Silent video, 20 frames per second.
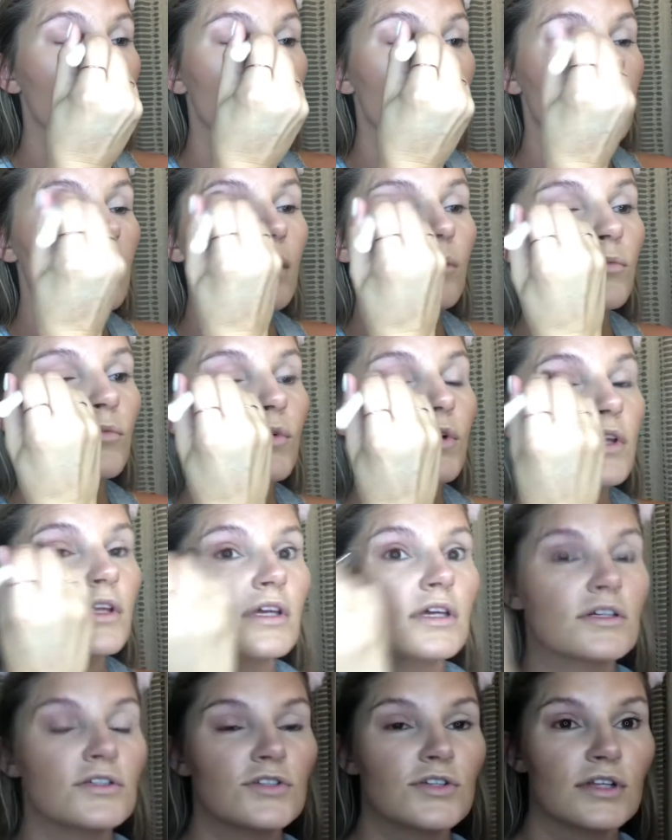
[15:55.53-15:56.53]
And I'm
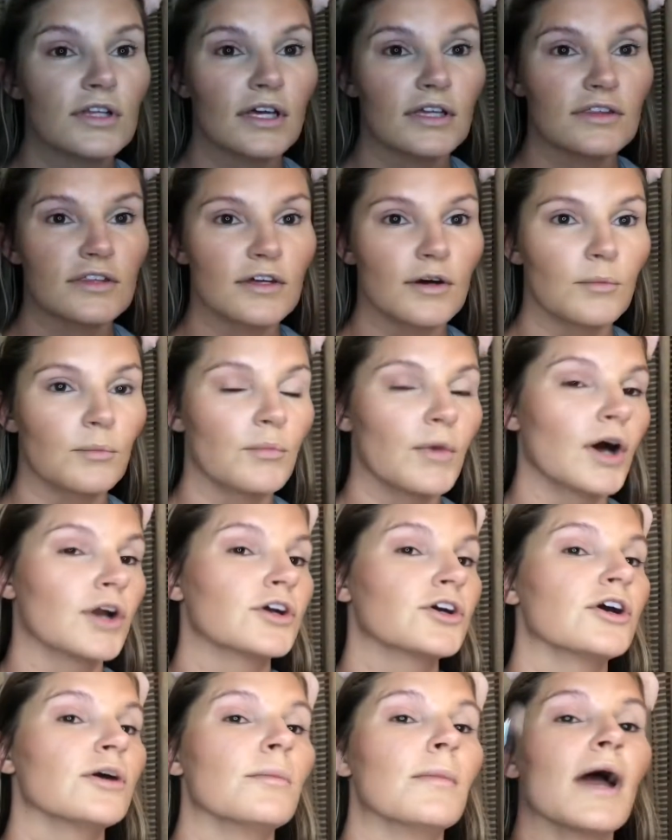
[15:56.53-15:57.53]
really into like the
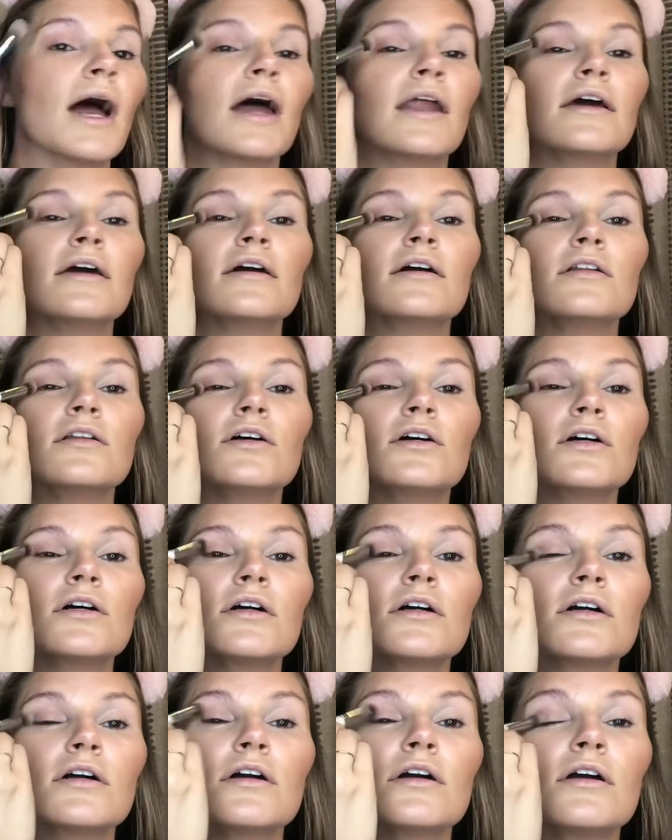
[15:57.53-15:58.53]
monochromatic
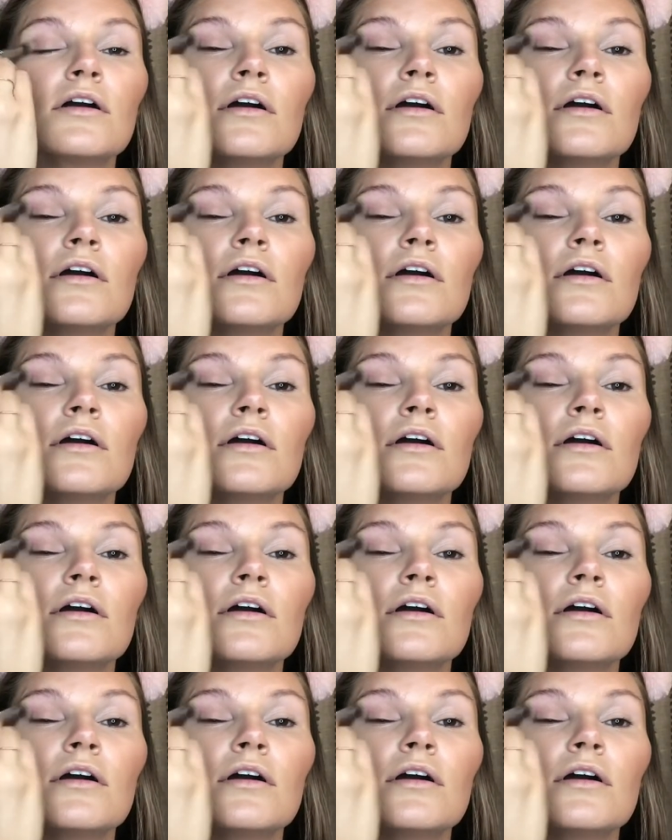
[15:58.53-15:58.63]
look.